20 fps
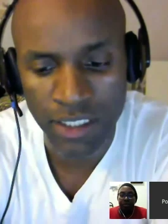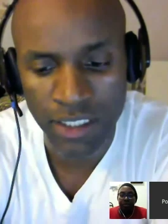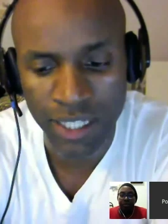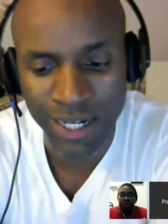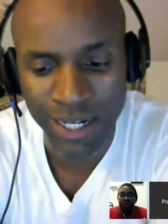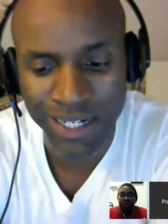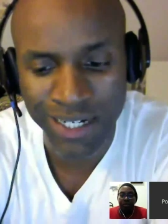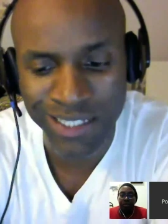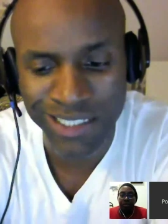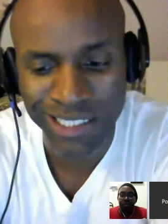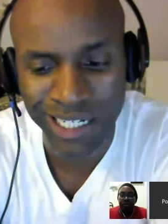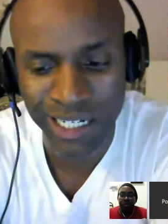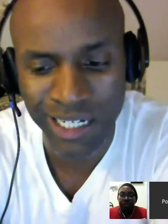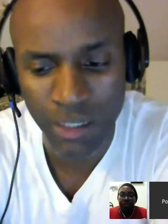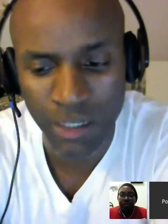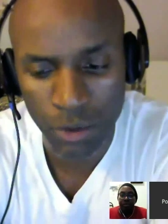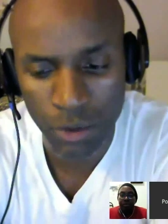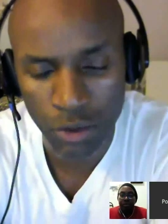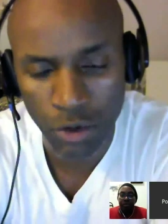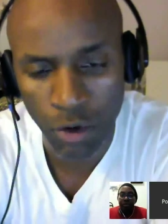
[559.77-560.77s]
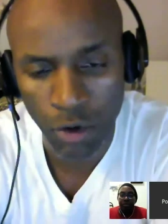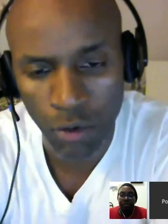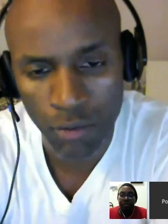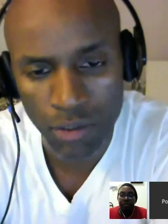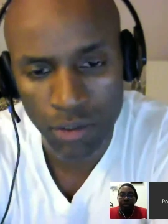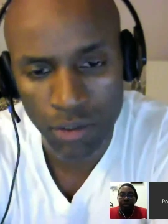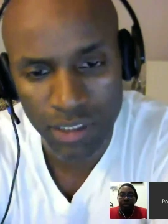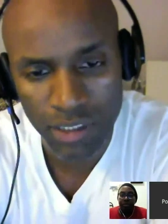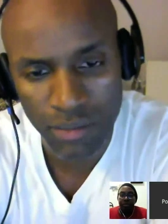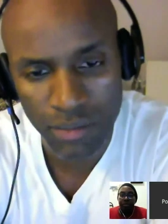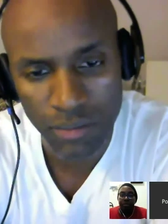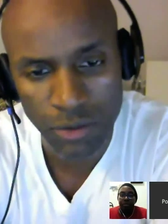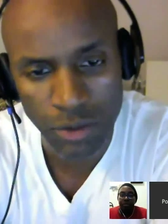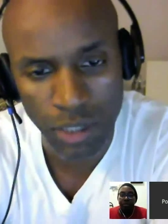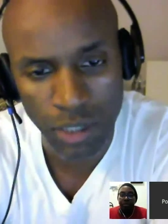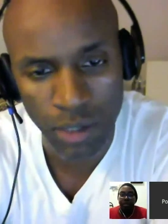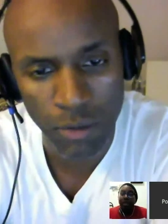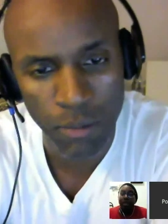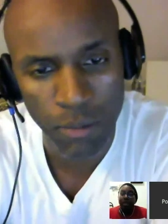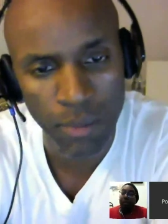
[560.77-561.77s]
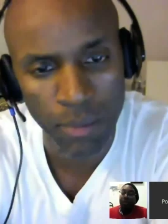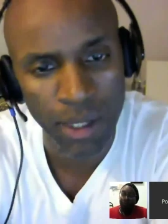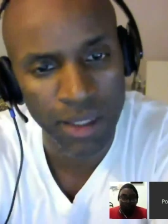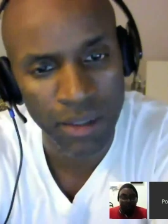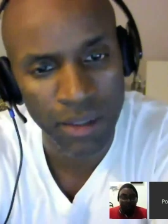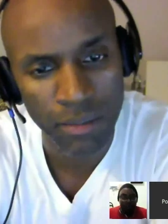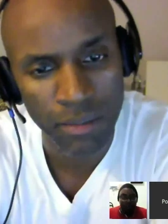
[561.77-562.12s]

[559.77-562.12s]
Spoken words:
kind of jaded when you go over to them? So that would make them